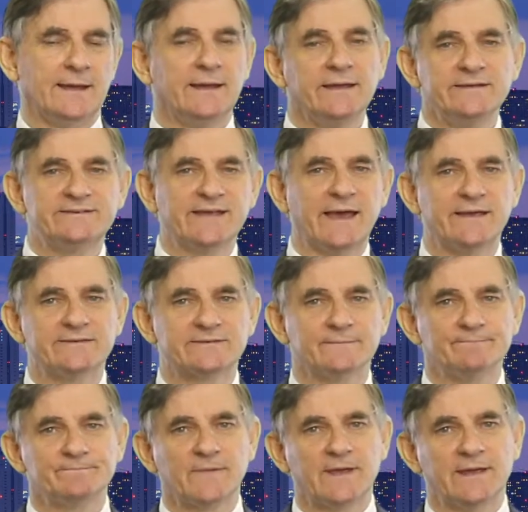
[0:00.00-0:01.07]
He says,
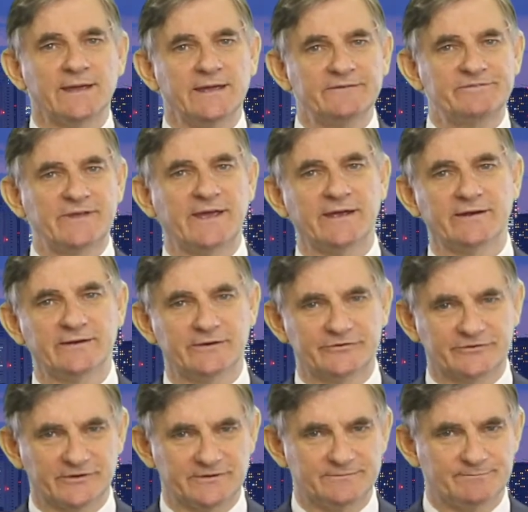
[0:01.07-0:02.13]
if they're
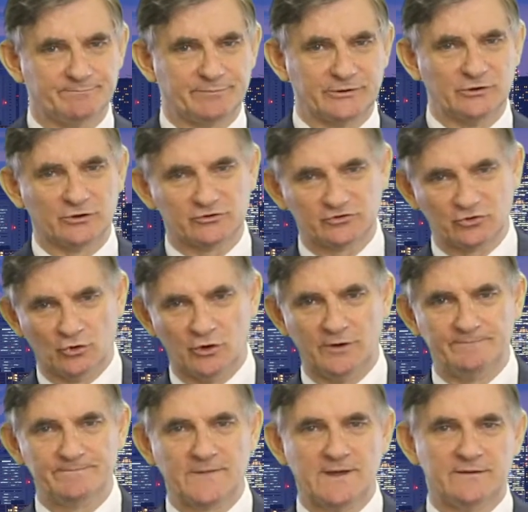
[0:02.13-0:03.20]
interested but not
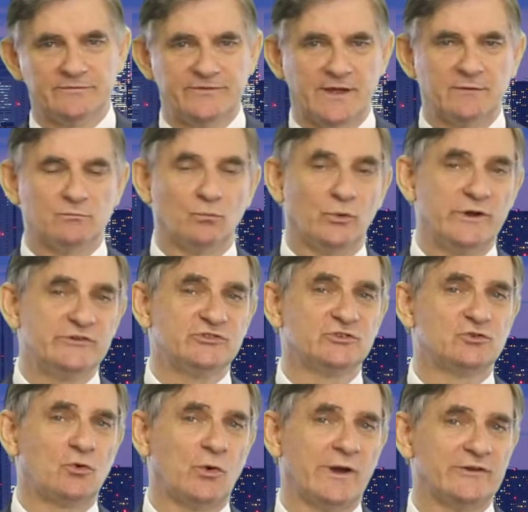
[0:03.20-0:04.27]
sure, then we
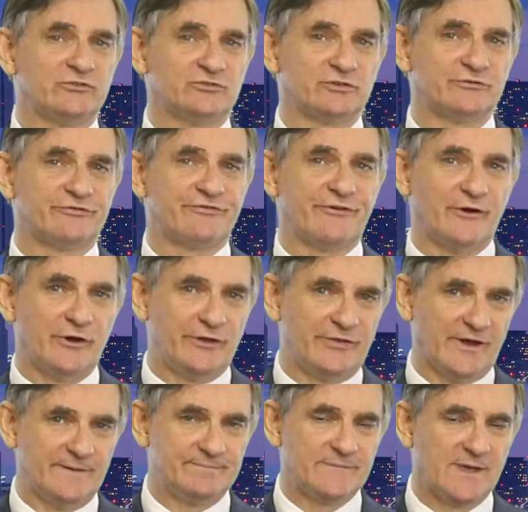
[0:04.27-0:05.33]
should question
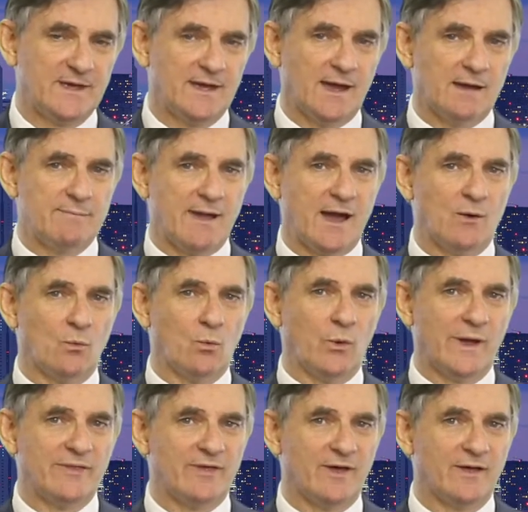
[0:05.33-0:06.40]
further about
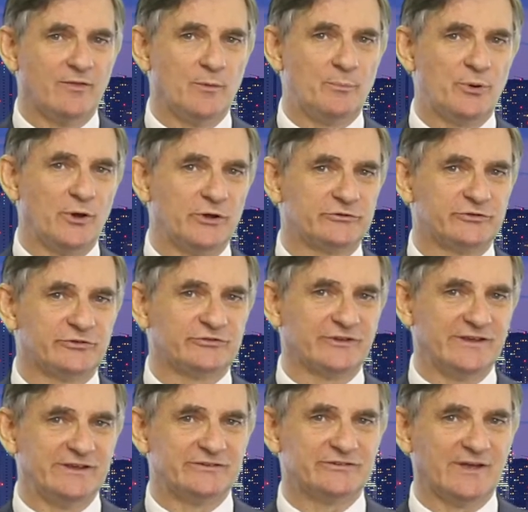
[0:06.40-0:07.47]
whether the purchase
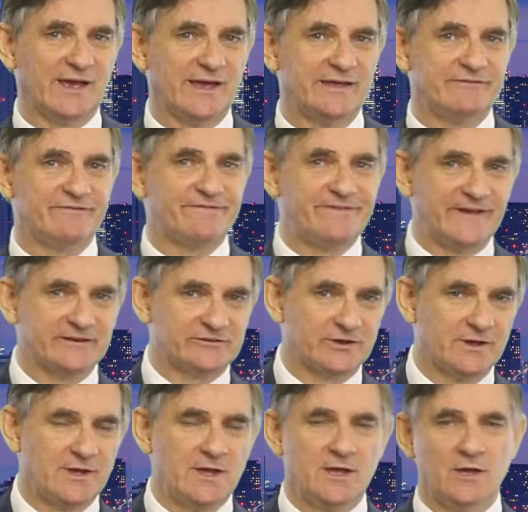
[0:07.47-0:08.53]
is a fit,
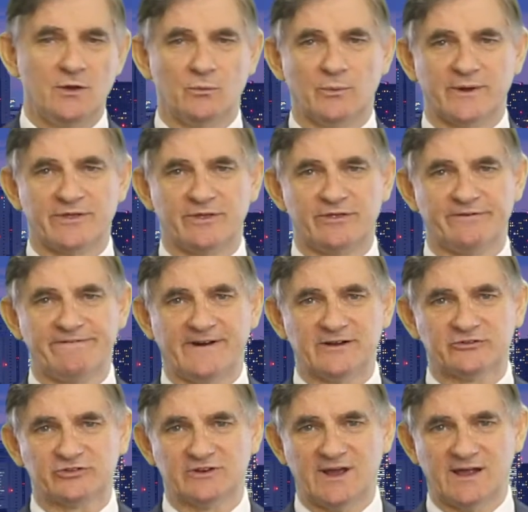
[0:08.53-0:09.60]
whether the
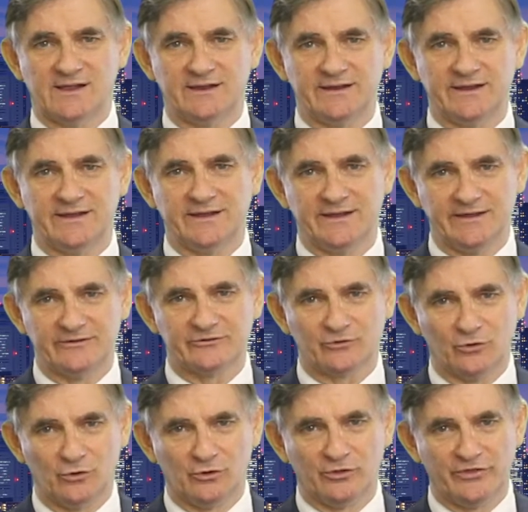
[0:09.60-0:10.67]
functionality is
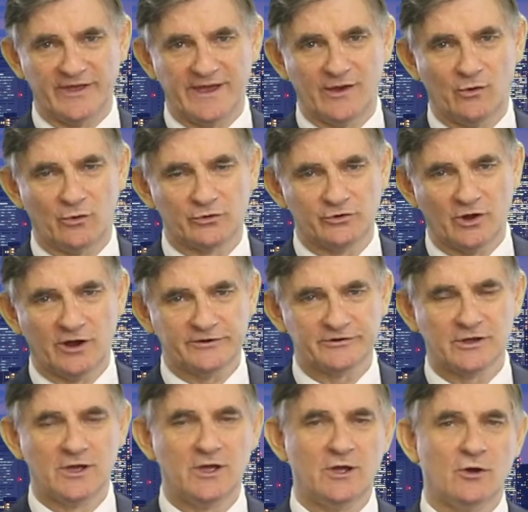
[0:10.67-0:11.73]
all there or
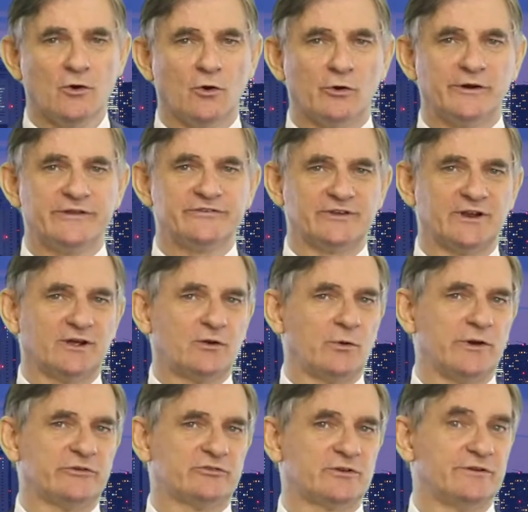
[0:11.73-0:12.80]
not, or is it a
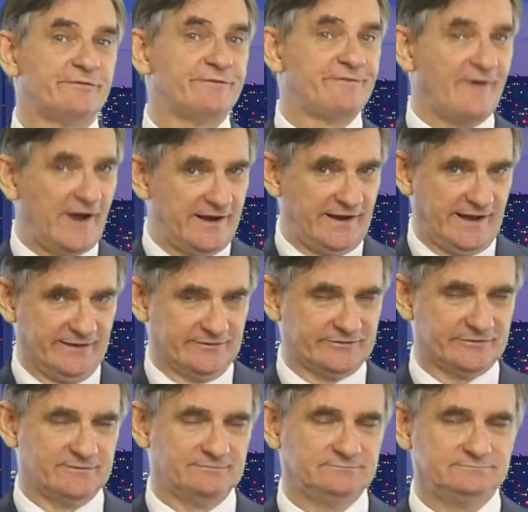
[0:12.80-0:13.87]
question of finance?